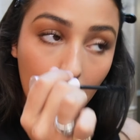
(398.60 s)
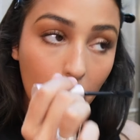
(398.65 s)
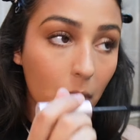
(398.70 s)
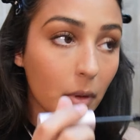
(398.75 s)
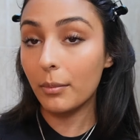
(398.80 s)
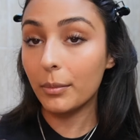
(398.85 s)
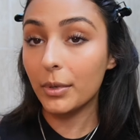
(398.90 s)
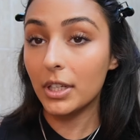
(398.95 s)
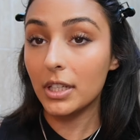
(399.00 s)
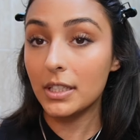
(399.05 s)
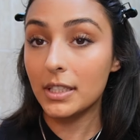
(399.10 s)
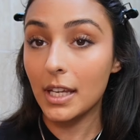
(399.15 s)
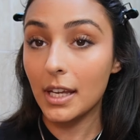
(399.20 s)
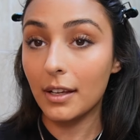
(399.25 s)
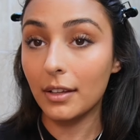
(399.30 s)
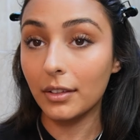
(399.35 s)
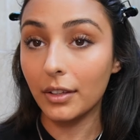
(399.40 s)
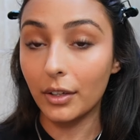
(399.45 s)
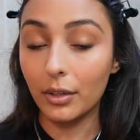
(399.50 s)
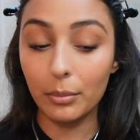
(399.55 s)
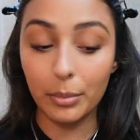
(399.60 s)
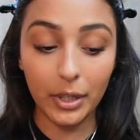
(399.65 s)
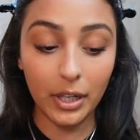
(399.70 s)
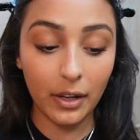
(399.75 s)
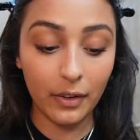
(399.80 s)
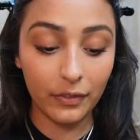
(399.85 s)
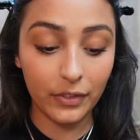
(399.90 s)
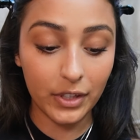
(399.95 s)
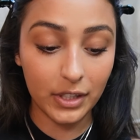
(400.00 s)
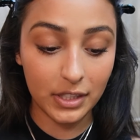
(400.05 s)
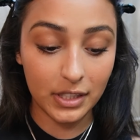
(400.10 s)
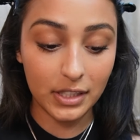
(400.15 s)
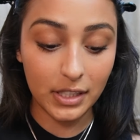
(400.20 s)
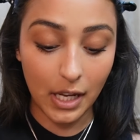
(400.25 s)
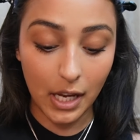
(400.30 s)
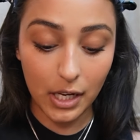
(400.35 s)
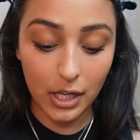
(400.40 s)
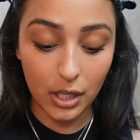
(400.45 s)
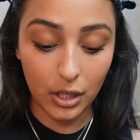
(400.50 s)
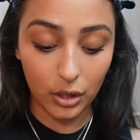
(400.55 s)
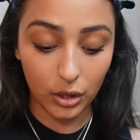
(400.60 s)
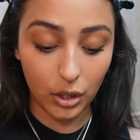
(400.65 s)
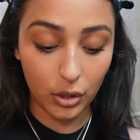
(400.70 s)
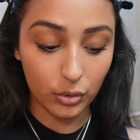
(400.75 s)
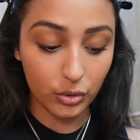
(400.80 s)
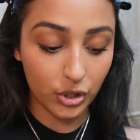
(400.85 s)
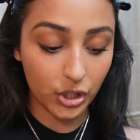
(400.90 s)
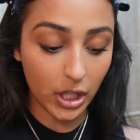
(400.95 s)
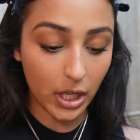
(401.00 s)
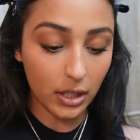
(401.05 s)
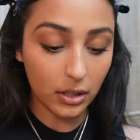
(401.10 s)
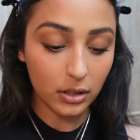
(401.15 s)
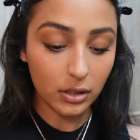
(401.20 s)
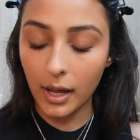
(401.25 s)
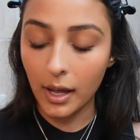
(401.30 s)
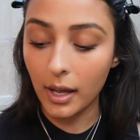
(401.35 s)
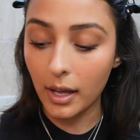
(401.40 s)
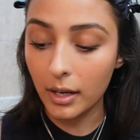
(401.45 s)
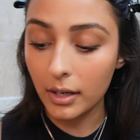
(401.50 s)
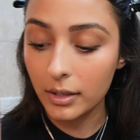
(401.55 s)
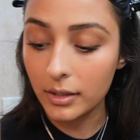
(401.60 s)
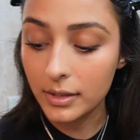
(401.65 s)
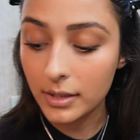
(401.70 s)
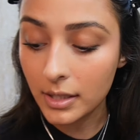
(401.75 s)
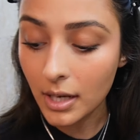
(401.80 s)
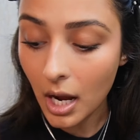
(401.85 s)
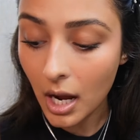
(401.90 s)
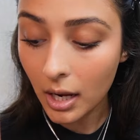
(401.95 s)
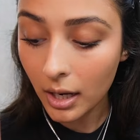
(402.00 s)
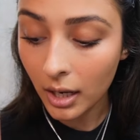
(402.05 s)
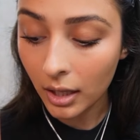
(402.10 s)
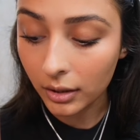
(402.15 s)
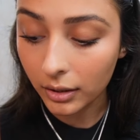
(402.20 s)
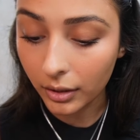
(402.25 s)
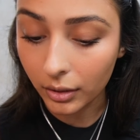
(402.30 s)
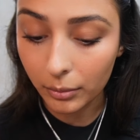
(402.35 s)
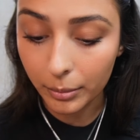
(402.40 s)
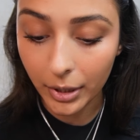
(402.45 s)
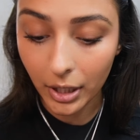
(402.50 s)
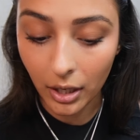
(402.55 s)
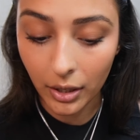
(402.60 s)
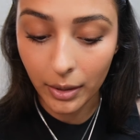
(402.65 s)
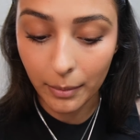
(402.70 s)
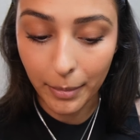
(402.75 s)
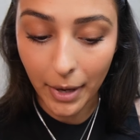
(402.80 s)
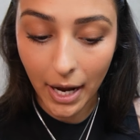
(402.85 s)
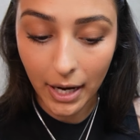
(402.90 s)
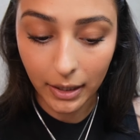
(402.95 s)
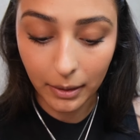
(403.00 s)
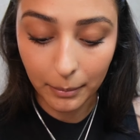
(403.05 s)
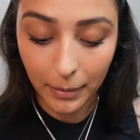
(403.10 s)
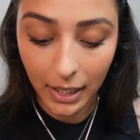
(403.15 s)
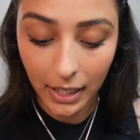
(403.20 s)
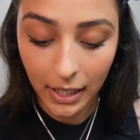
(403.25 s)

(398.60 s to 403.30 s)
I'm gonna take a little bit of the Say Glow Gel and dot a little bit on the back of my